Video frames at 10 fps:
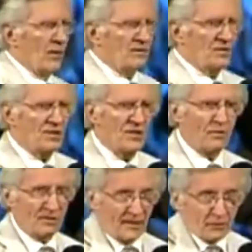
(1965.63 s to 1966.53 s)
What's a
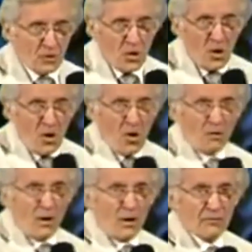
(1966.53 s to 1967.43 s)
sickle? It's that
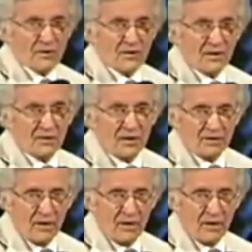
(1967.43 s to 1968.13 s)
long harvesting thing,